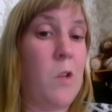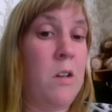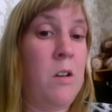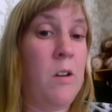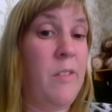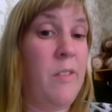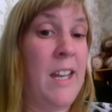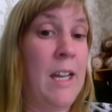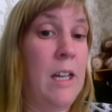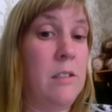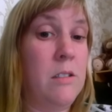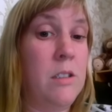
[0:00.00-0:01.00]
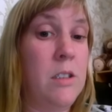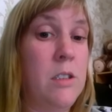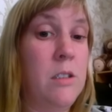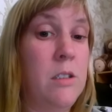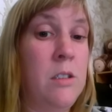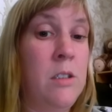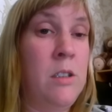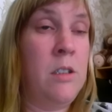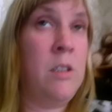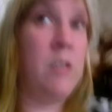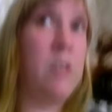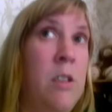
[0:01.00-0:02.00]
nothing else
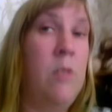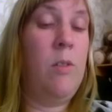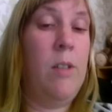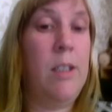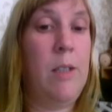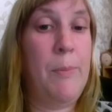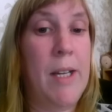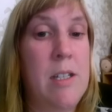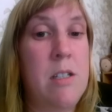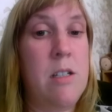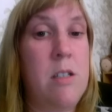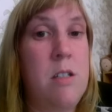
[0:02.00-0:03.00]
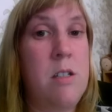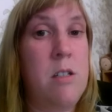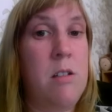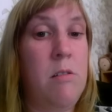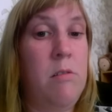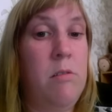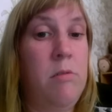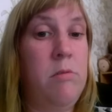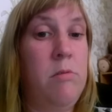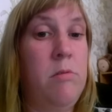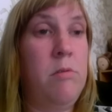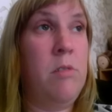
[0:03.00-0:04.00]
really matters.
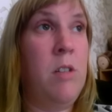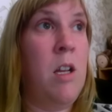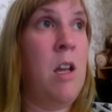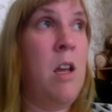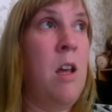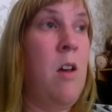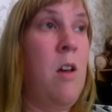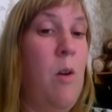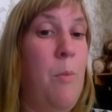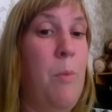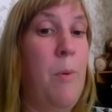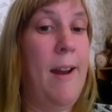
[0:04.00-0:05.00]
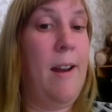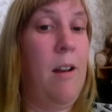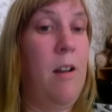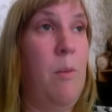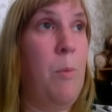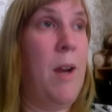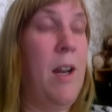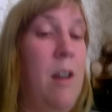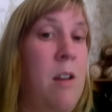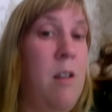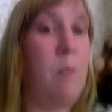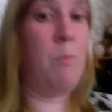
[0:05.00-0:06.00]
I'm pregnant and
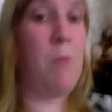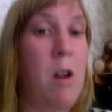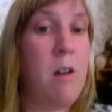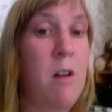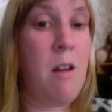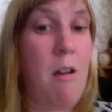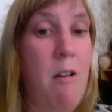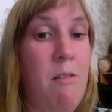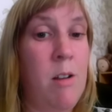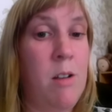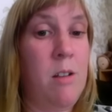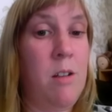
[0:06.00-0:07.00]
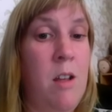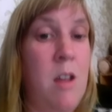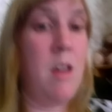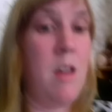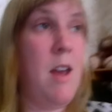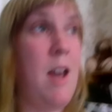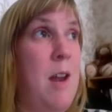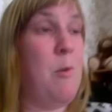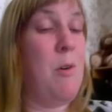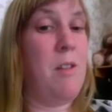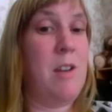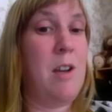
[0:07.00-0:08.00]
pregnant. I'm not. I'd
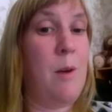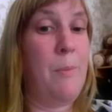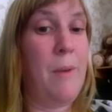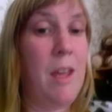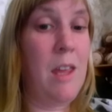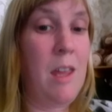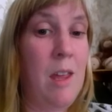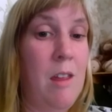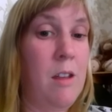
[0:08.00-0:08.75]
rather not be.